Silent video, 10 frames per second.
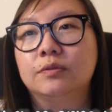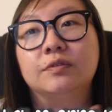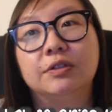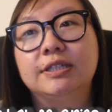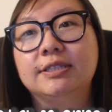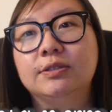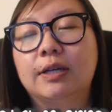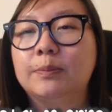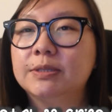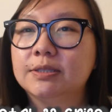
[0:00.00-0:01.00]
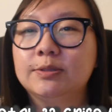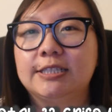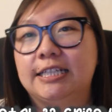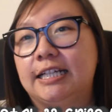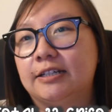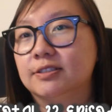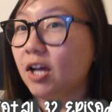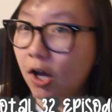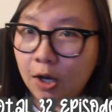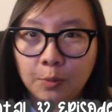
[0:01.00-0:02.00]
of 32 episodes and airs
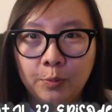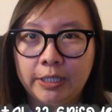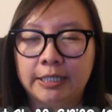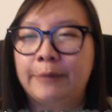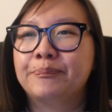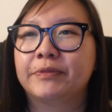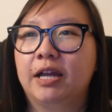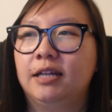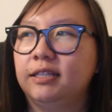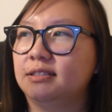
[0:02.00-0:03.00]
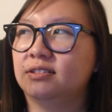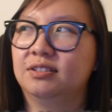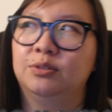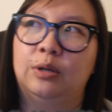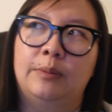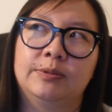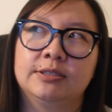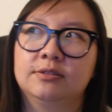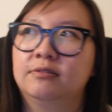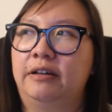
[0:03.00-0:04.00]
all week. I think 2
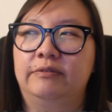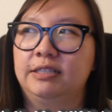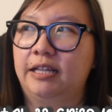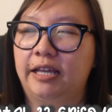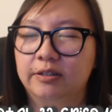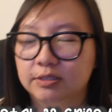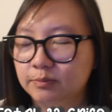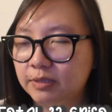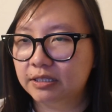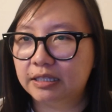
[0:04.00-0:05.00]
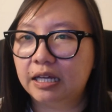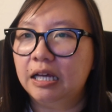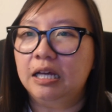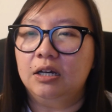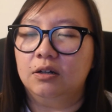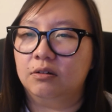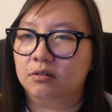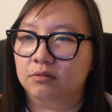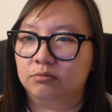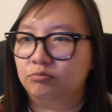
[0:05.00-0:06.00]
episodes every day or something like that,
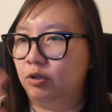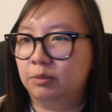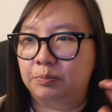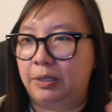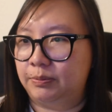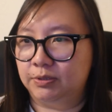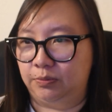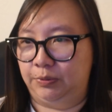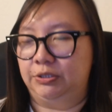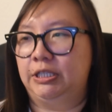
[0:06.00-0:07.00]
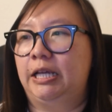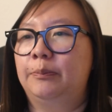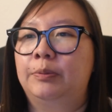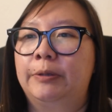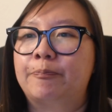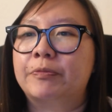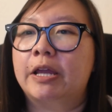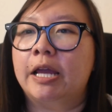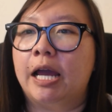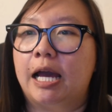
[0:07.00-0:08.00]
or 1 episode per day. But
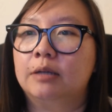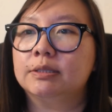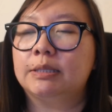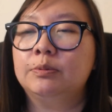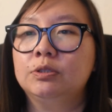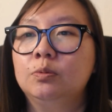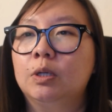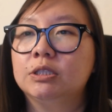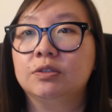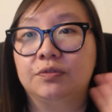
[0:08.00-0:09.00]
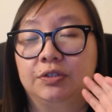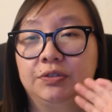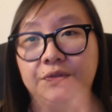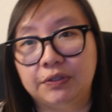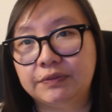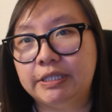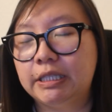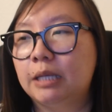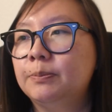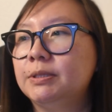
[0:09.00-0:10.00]
I was able to watch the first
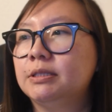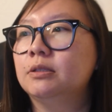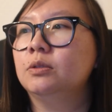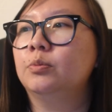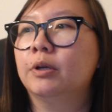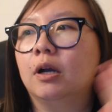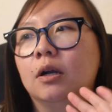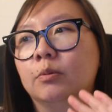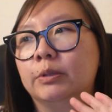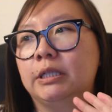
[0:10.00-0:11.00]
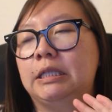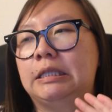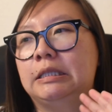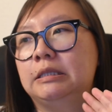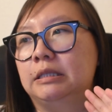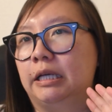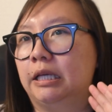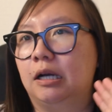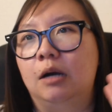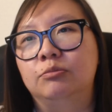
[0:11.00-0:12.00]
15 episodes. We're already
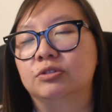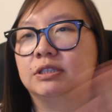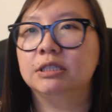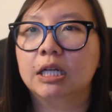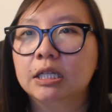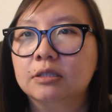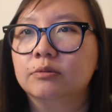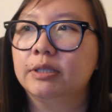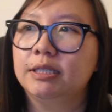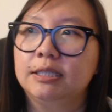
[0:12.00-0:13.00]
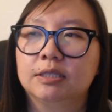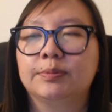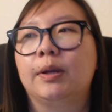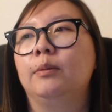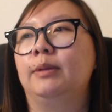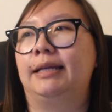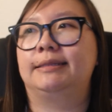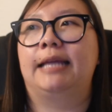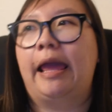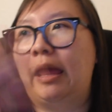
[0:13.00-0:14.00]
like almost done already. There's probably
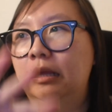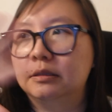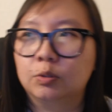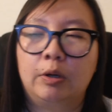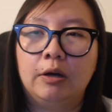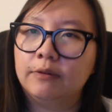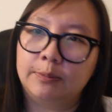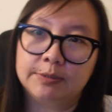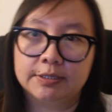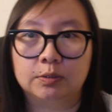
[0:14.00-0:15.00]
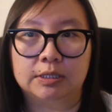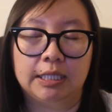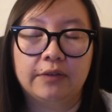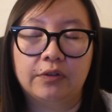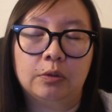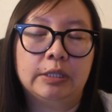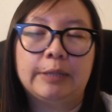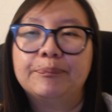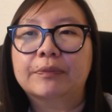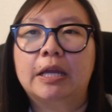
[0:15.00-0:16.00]
like 10-12 episodes left
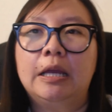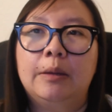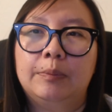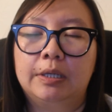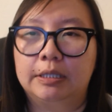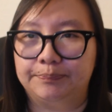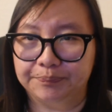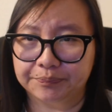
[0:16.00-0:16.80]
only. But